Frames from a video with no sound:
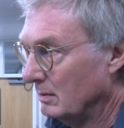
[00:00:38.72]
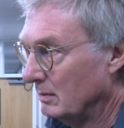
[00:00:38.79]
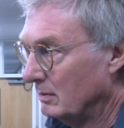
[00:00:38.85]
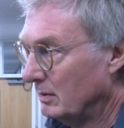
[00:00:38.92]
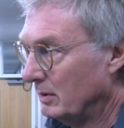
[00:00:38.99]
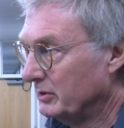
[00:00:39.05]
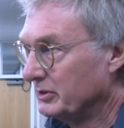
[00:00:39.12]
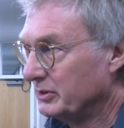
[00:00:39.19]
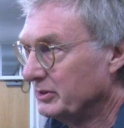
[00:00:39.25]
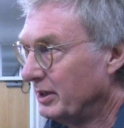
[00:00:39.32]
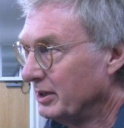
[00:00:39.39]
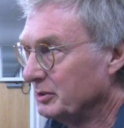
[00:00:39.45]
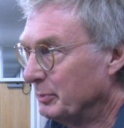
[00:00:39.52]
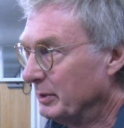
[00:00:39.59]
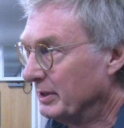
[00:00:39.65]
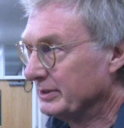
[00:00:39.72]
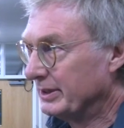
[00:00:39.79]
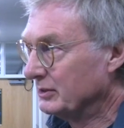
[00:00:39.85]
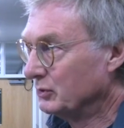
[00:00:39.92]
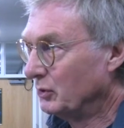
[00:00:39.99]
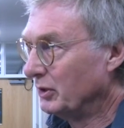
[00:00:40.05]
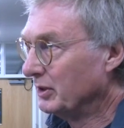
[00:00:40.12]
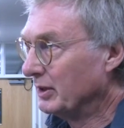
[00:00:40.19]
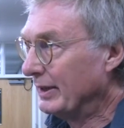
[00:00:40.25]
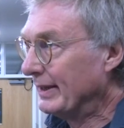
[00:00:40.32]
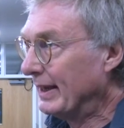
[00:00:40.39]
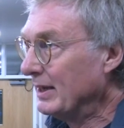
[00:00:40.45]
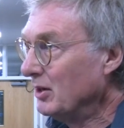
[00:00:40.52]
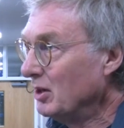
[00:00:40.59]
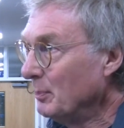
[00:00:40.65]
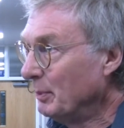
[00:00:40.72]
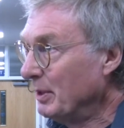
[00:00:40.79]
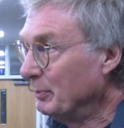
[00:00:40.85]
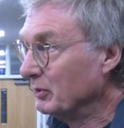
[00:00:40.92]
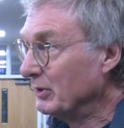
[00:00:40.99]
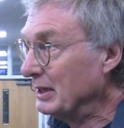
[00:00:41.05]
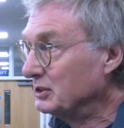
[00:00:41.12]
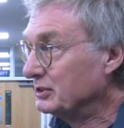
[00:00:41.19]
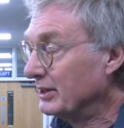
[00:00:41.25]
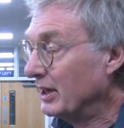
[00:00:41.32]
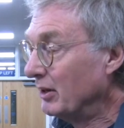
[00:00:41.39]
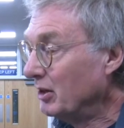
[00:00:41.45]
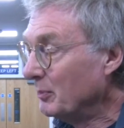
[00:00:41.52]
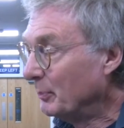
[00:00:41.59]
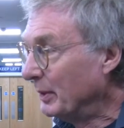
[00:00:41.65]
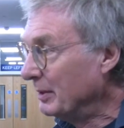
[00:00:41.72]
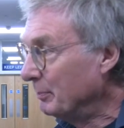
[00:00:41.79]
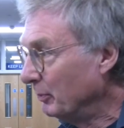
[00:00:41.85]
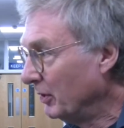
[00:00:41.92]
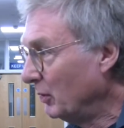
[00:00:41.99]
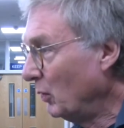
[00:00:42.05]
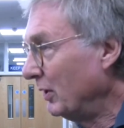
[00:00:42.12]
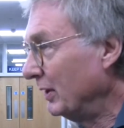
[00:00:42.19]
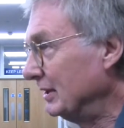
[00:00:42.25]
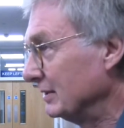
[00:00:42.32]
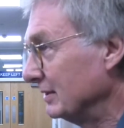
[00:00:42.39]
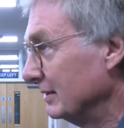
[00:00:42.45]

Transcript: Not as such, because that's all the only people that were in.